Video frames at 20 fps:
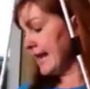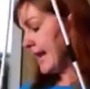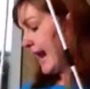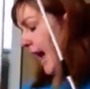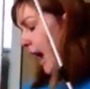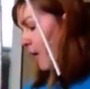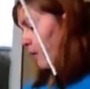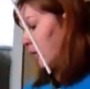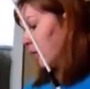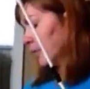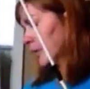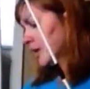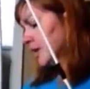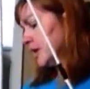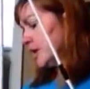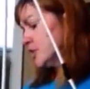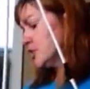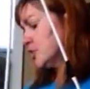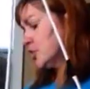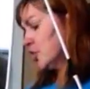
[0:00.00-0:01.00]
Now what we're
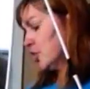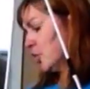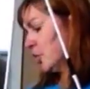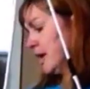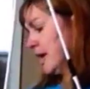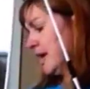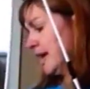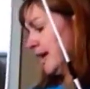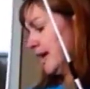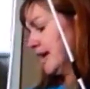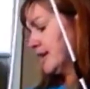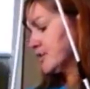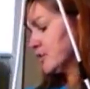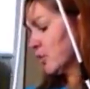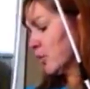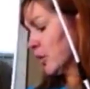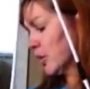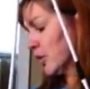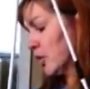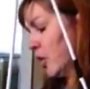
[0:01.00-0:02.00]
going to do
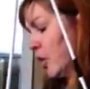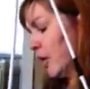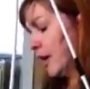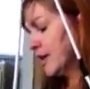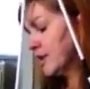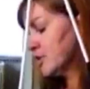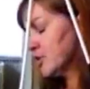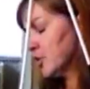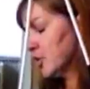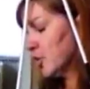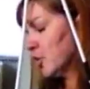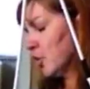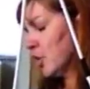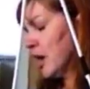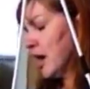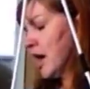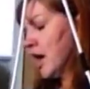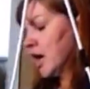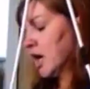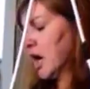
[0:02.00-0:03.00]
is we're going to
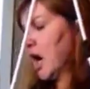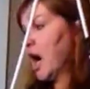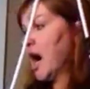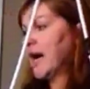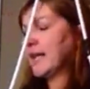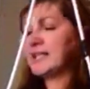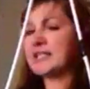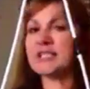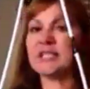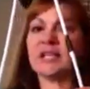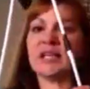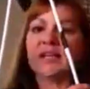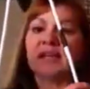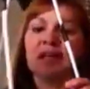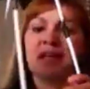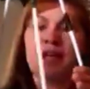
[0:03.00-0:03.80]
cut